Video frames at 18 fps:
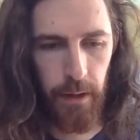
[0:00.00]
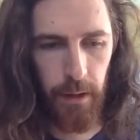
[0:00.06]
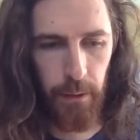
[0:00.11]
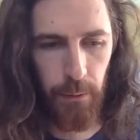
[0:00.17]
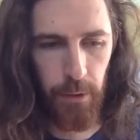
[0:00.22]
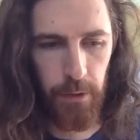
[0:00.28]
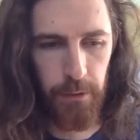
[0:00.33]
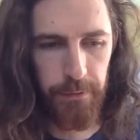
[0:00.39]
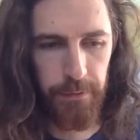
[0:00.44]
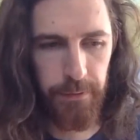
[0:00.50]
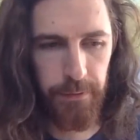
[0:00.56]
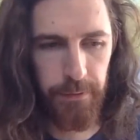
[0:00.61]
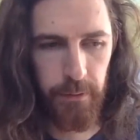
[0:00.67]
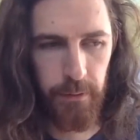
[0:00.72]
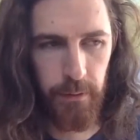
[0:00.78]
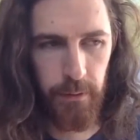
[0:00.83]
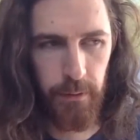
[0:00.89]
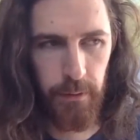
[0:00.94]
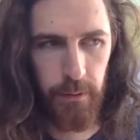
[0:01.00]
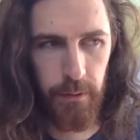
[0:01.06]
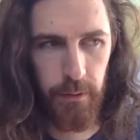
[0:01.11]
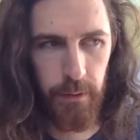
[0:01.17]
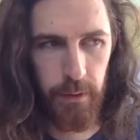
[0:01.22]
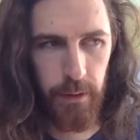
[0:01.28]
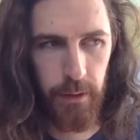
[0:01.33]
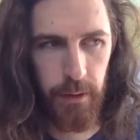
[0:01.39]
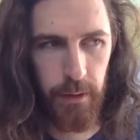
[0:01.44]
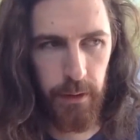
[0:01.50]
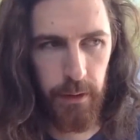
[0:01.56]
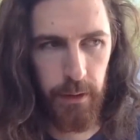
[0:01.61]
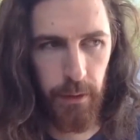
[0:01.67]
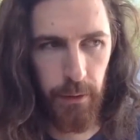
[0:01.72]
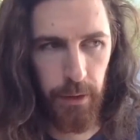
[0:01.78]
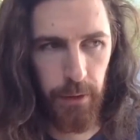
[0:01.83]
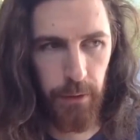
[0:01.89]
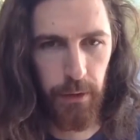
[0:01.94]
I would have, you
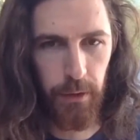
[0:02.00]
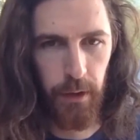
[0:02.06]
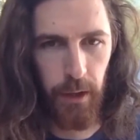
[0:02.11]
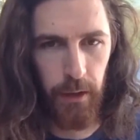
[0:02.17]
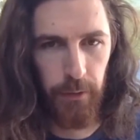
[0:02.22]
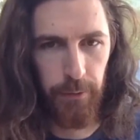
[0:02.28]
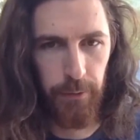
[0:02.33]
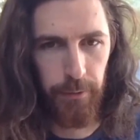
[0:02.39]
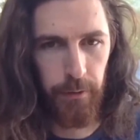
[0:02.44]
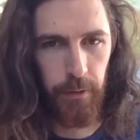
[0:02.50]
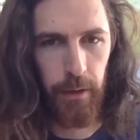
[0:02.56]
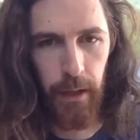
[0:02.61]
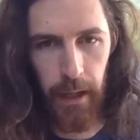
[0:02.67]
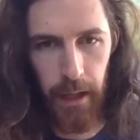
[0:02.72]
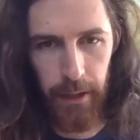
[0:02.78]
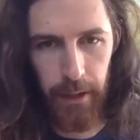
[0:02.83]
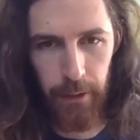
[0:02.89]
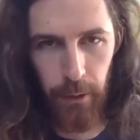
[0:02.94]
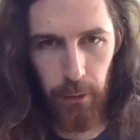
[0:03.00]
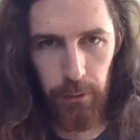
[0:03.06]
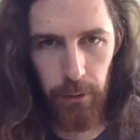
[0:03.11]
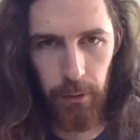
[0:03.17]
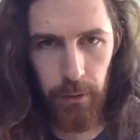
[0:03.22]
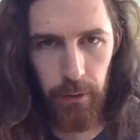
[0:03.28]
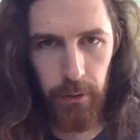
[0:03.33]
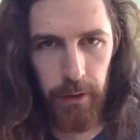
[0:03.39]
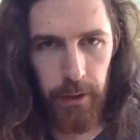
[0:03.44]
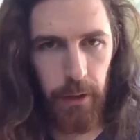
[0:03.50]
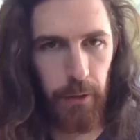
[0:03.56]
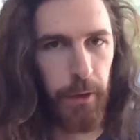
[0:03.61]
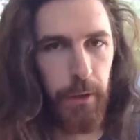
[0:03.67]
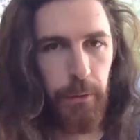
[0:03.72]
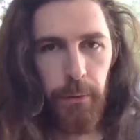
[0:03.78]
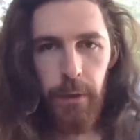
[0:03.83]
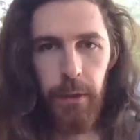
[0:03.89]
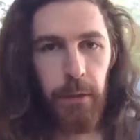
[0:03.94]
know, you kind of hand over, you know,
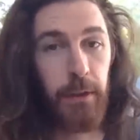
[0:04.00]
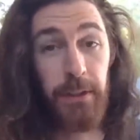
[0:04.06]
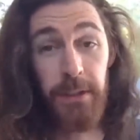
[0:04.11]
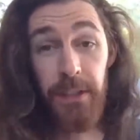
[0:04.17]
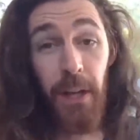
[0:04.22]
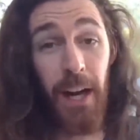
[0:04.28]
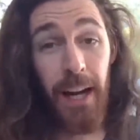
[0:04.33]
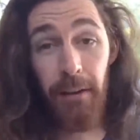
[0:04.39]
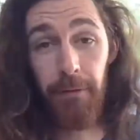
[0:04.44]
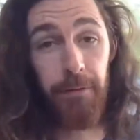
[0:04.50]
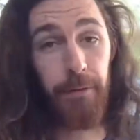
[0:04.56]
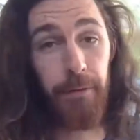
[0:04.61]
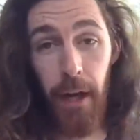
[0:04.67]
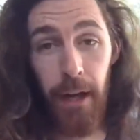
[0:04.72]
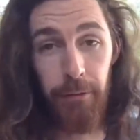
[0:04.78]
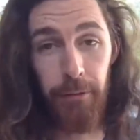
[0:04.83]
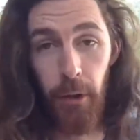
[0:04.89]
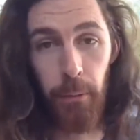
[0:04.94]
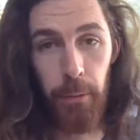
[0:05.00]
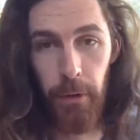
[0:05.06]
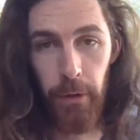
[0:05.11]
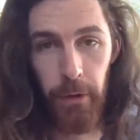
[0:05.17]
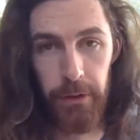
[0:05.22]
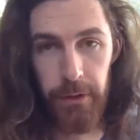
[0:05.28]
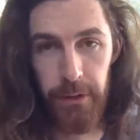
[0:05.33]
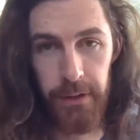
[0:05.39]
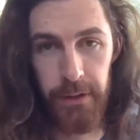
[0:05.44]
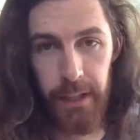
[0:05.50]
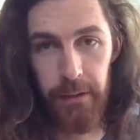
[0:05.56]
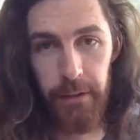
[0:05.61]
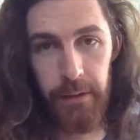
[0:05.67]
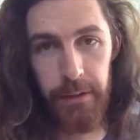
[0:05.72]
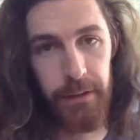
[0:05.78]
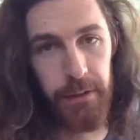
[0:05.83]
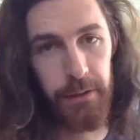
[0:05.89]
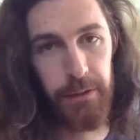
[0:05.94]
you because you have no production
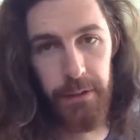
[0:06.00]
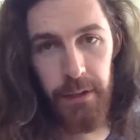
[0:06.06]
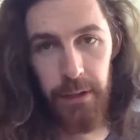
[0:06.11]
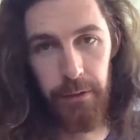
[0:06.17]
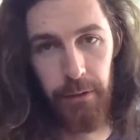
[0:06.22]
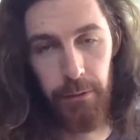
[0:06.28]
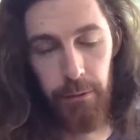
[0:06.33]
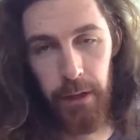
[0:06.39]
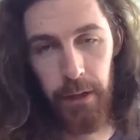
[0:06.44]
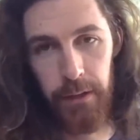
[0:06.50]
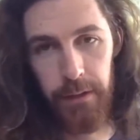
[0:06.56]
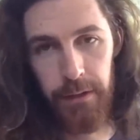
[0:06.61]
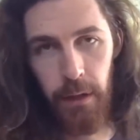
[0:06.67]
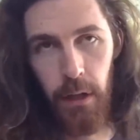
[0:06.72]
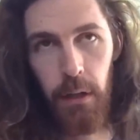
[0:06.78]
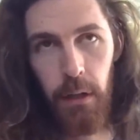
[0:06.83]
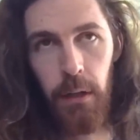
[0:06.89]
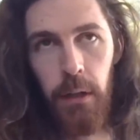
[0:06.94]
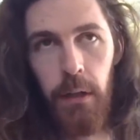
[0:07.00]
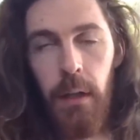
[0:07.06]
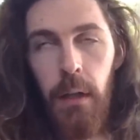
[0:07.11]
skills. You just said you've written the song.